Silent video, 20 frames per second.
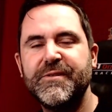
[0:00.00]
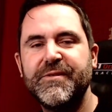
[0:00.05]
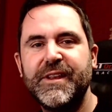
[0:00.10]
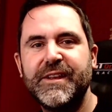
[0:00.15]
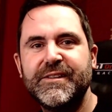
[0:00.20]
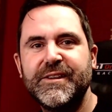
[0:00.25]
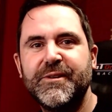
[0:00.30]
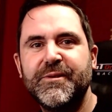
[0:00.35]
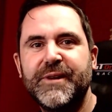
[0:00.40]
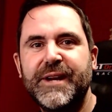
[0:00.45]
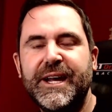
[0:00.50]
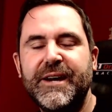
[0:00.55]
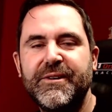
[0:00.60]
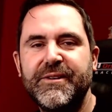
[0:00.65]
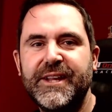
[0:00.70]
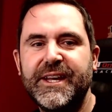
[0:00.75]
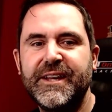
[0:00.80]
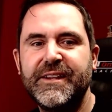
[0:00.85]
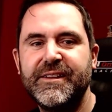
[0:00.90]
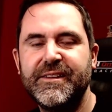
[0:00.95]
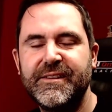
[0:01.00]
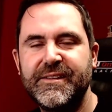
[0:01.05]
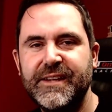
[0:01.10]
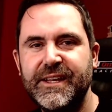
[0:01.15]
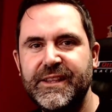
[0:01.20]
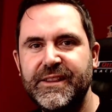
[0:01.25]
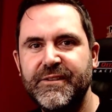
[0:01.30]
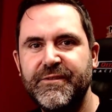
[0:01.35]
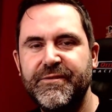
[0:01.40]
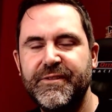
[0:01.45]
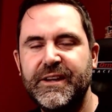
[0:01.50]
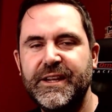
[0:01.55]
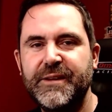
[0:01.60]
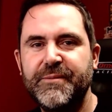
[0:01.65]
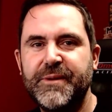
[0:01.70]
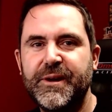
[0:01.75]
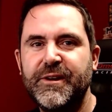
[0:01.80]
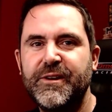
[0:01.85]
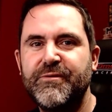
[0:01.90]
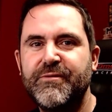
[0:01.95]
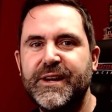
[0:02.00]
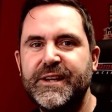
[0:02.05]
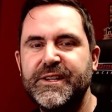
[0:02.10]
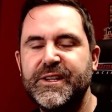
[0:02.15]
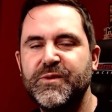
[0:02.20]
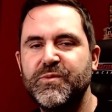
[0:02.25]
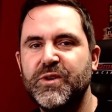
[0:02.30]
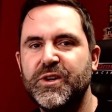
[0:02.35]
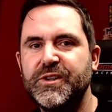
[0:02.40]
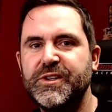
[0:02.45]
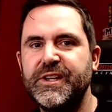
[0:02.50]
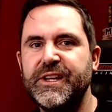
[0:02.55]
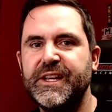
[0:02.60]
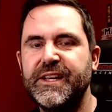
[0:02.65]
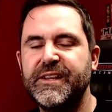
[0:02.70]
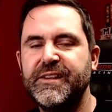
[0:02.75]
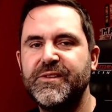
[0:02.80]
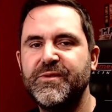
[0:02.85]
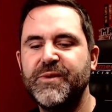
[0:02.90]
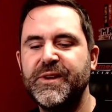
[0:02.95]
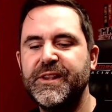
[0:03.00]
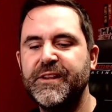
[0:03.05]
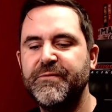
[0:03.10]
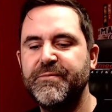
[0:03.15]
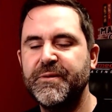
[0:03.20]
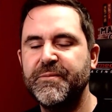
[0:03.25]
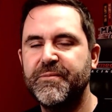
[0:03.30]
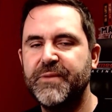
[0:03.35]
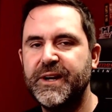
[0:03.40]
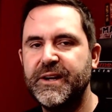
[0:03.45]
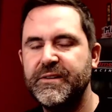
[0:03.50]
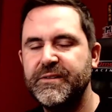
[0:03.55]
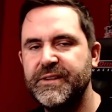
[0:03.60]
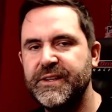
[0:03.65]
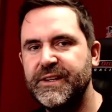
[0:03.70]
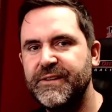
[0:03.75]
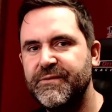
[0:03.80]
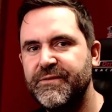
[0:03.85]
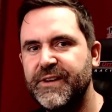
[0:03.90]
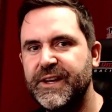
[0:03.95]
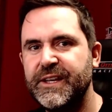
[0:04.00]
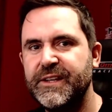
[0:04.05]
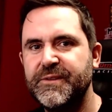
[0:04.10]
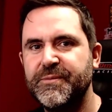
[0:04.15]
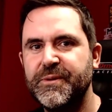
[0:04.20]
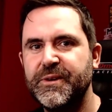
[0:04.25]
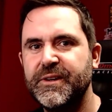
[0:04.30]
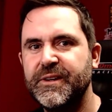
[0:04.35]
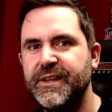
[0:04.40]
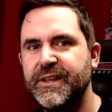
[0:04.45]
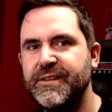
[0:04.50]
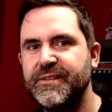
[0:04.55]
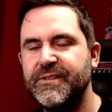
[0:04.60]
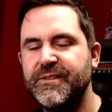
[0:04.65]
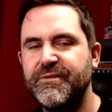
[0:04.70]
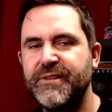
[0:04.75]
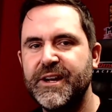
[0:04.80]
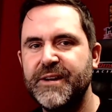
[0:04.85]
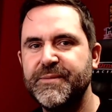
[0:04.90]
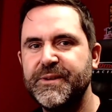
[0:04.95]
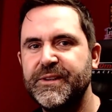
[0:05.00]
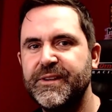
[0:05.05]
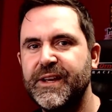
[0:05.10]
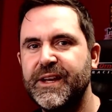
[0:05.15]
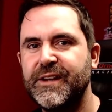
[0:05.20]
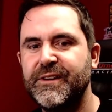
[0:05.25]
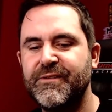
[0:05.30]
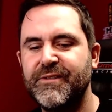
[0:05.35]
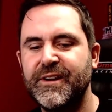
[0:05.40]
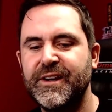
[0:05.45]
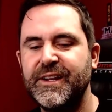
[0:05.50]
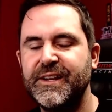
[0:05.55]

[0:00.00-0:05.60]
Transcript: there's anyone out there that's seen the Filippo Loreti watches when they've been browsing Facebook, Instagram, etc.